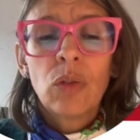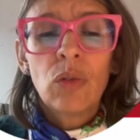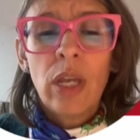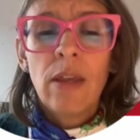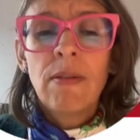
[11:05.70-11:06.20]
to
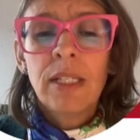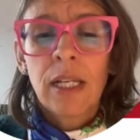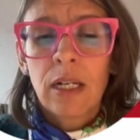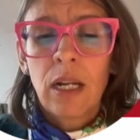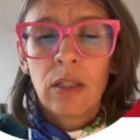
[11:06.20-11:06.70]
Davis
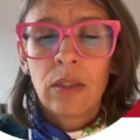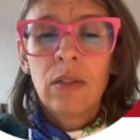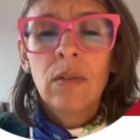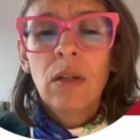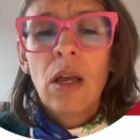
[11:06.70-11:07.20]
and
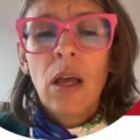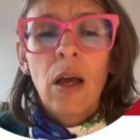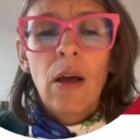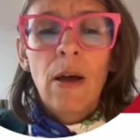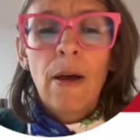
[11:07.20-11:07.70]
Landau,
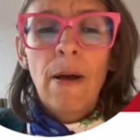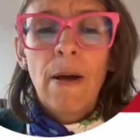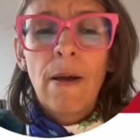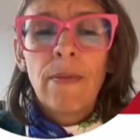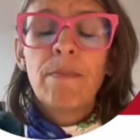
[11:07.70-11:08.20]

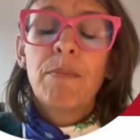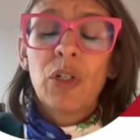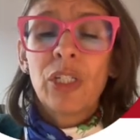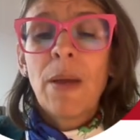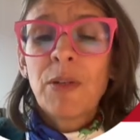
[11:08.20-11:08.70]

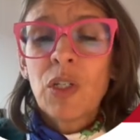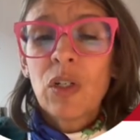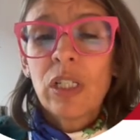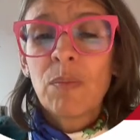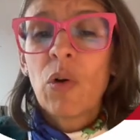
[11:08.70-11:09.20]

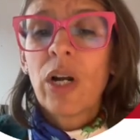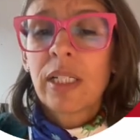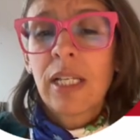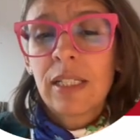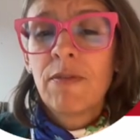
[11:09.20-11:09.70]
perception is more
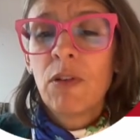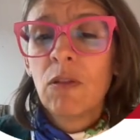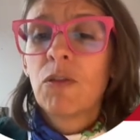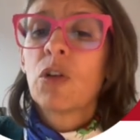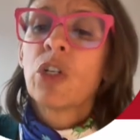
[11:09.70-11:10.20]
accessible
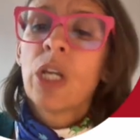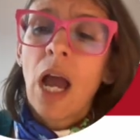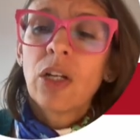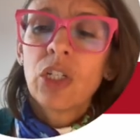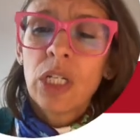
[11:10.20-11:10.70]
for
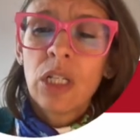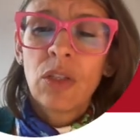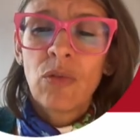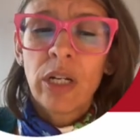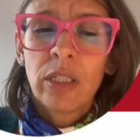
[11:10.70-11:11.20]
young
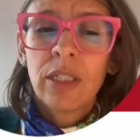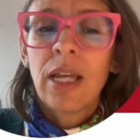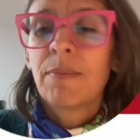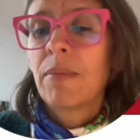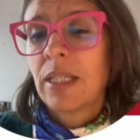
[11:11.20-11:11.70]
children
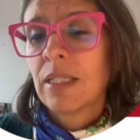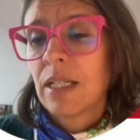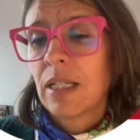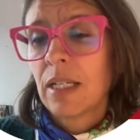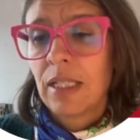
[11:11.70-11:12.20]
than
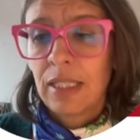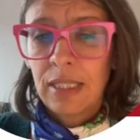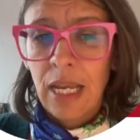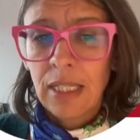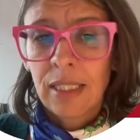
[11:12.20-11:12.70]
mental
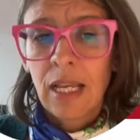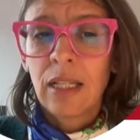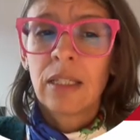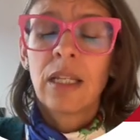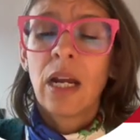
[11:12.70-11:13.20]
states,
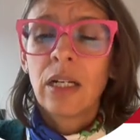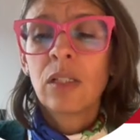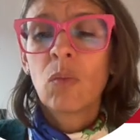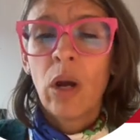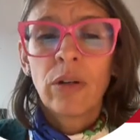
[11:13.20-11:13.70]
and that
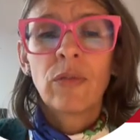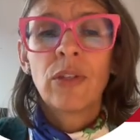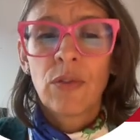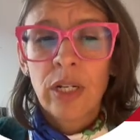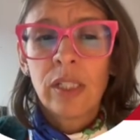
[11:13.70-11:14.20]
is one of
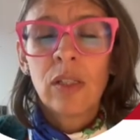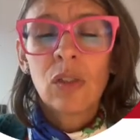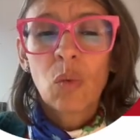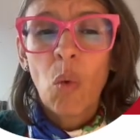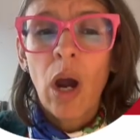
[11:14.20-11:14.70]
the
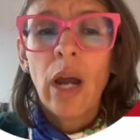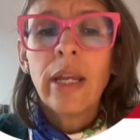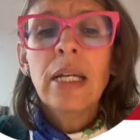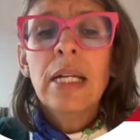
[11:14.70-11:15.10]
reasons why